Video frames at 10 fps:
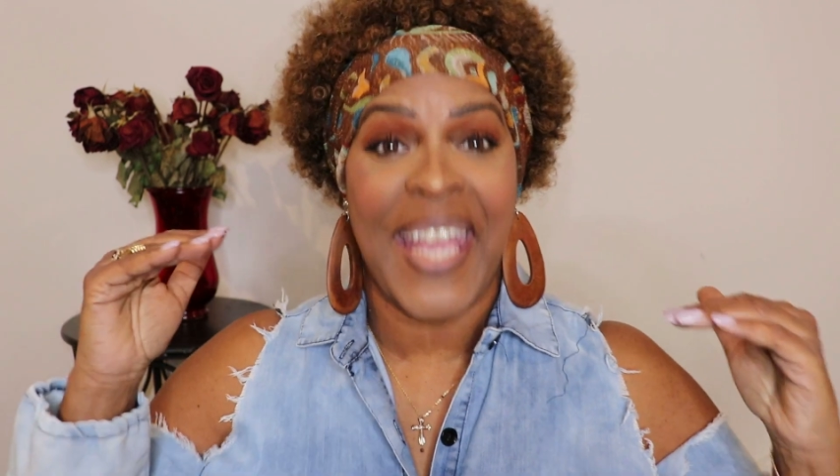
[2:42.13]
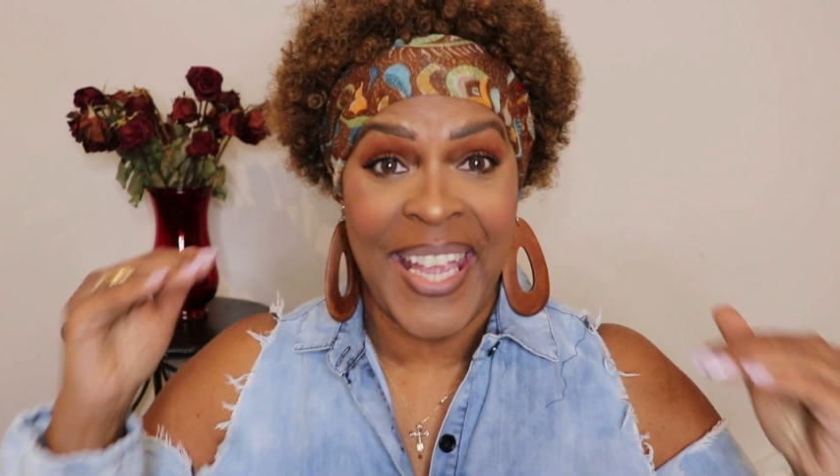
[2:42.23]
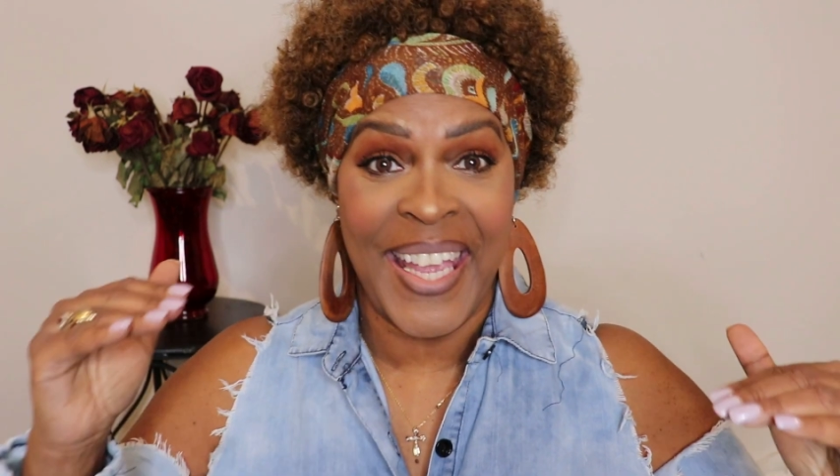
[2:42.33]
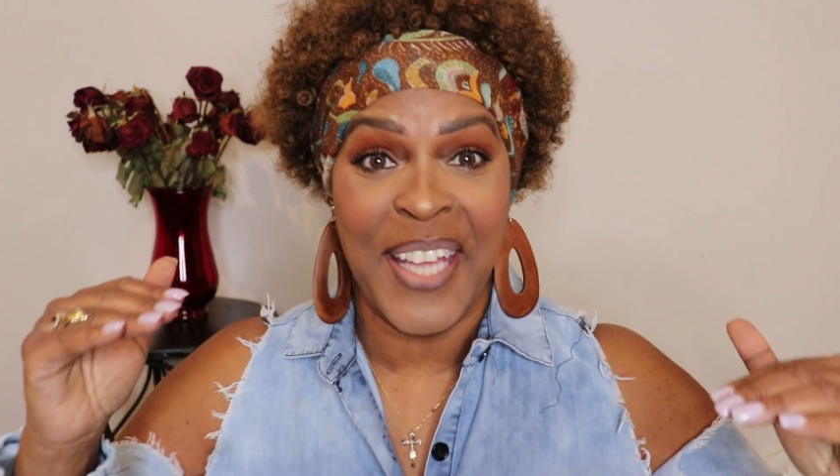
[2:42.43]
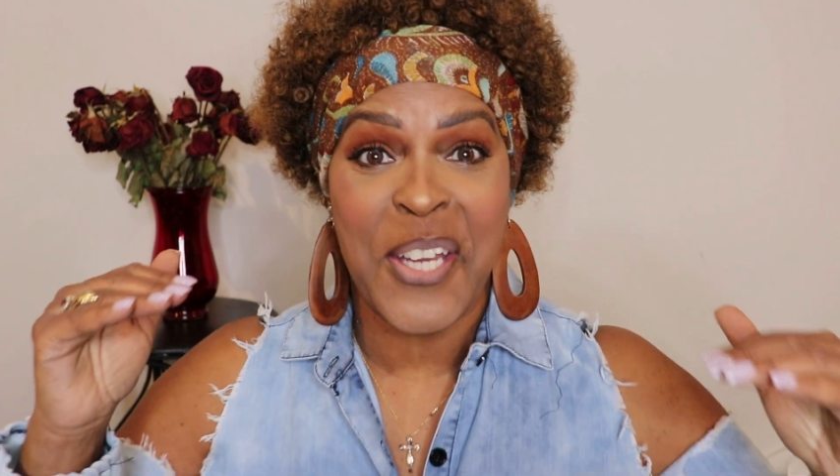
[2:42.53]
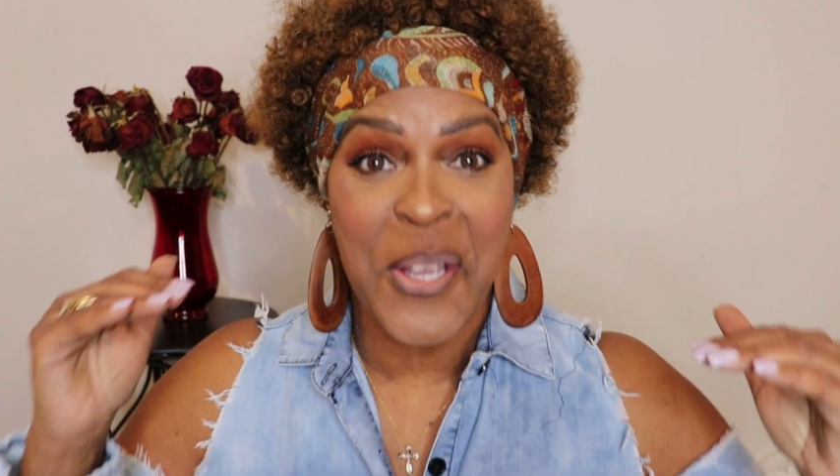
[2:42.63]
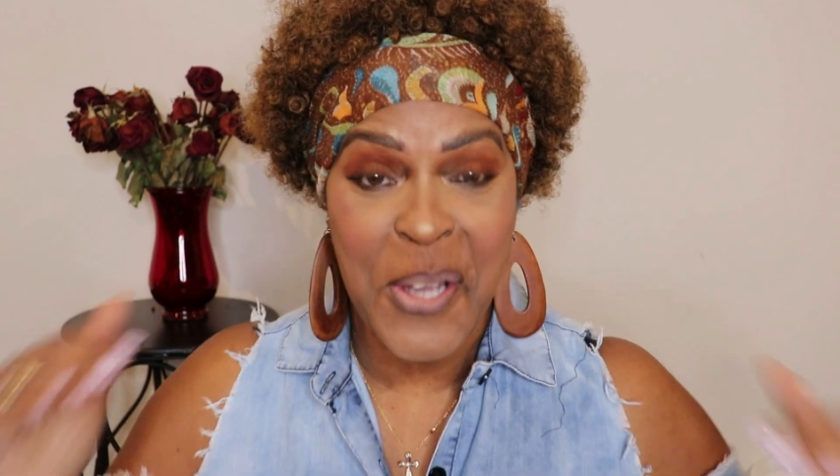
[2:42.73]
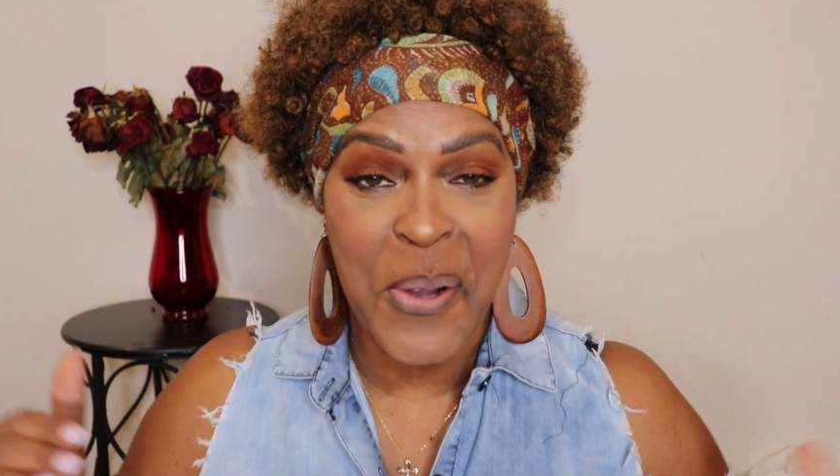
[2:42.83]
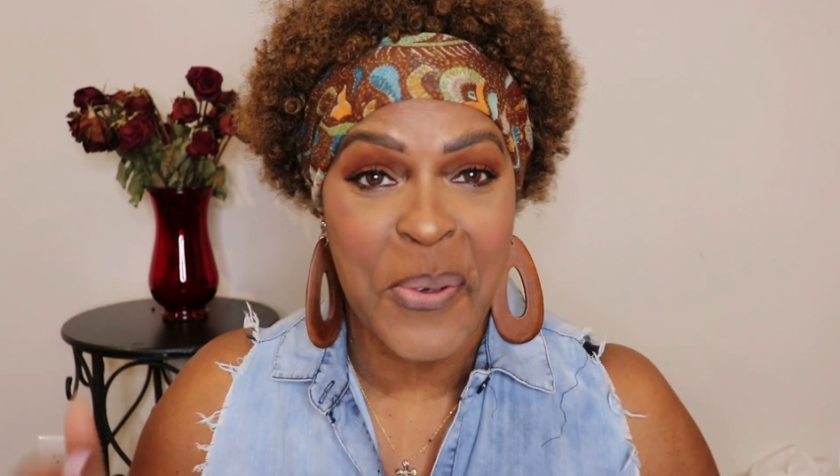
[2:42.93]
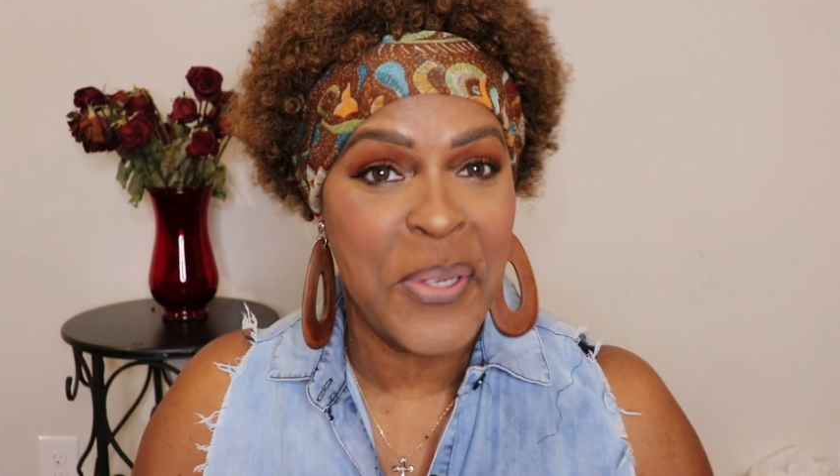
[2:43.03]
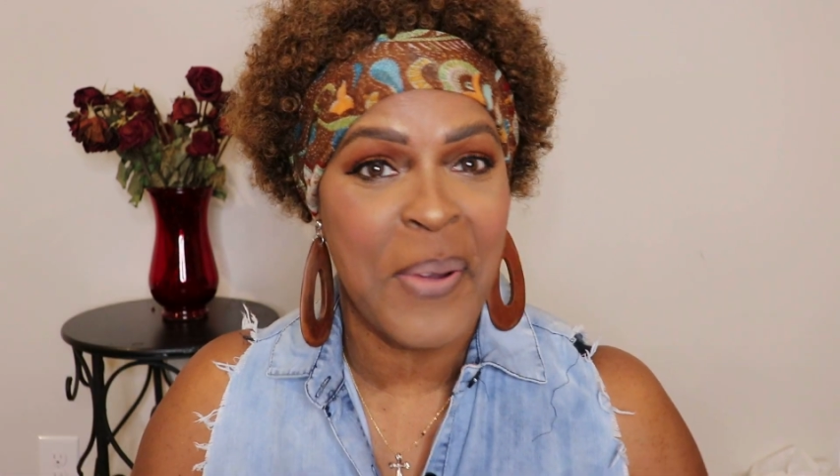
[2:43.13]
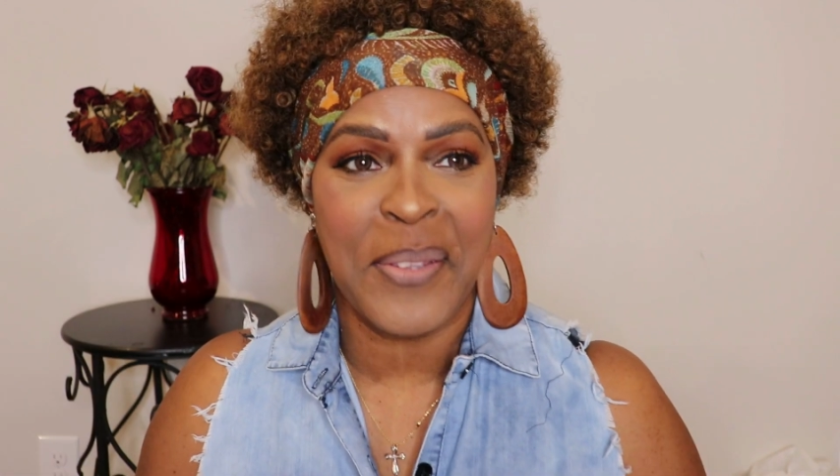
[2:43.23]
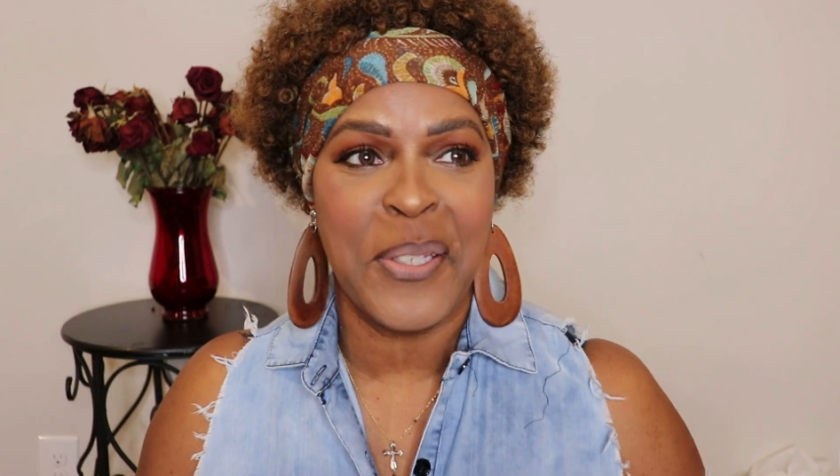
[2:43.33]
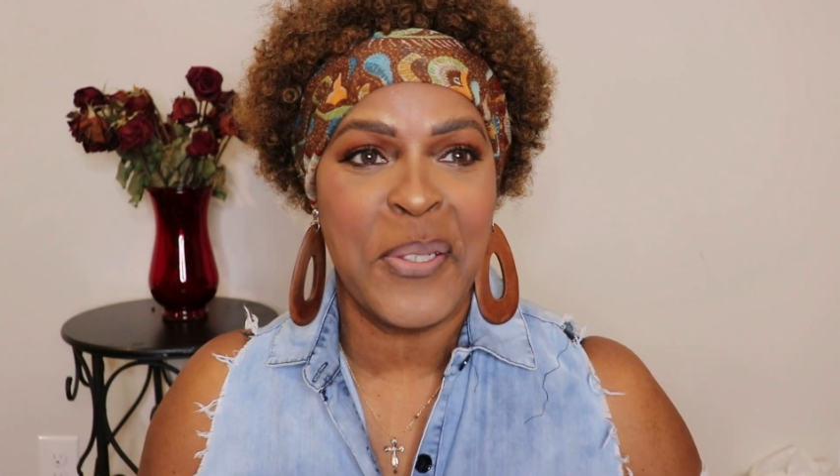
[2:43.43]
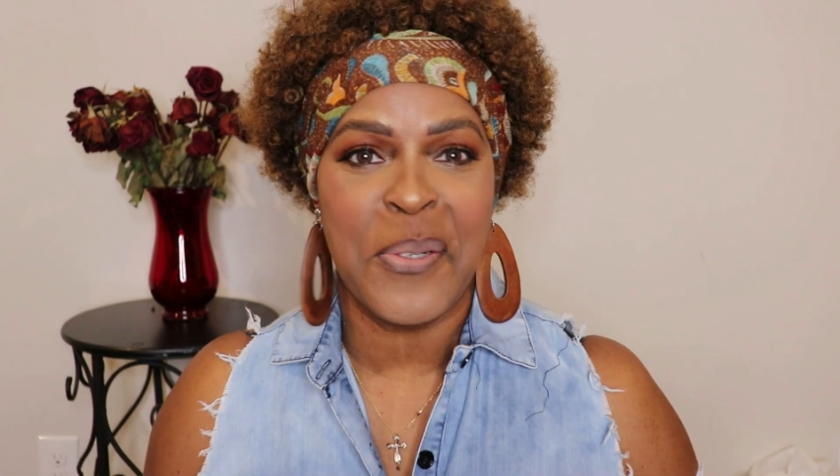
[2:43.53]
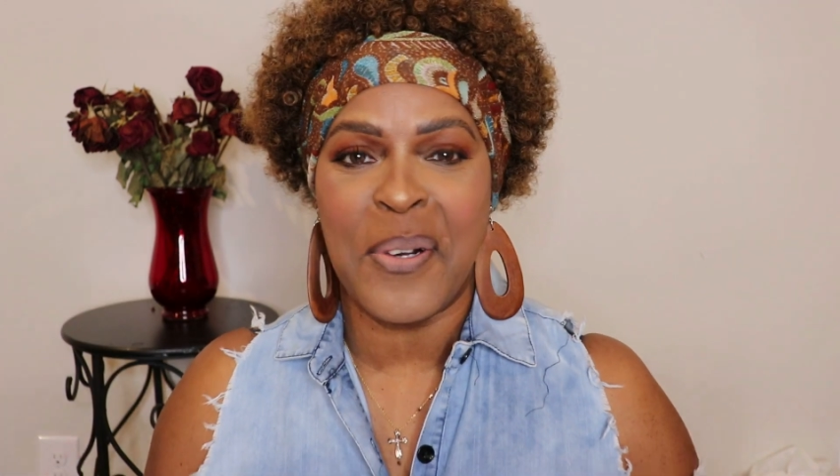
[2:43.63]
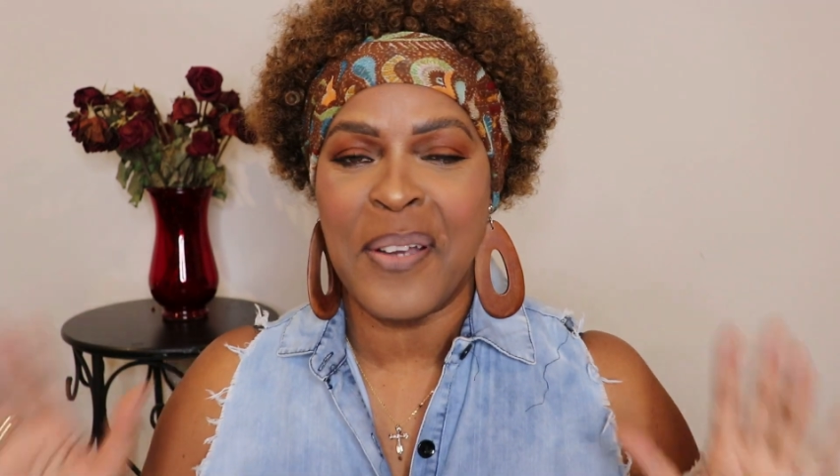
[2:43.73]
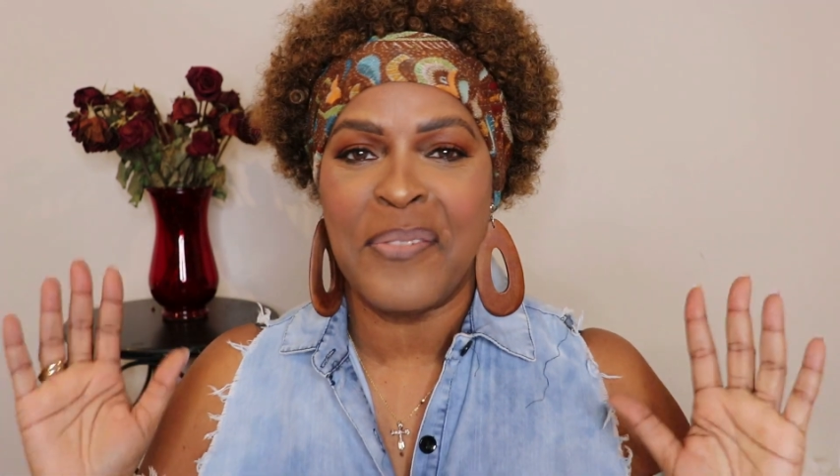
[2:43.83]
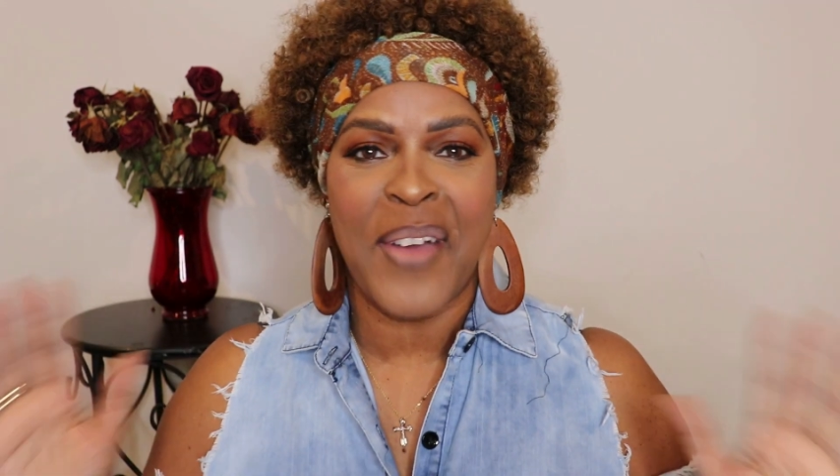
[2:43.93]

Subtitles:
and go. You out the door.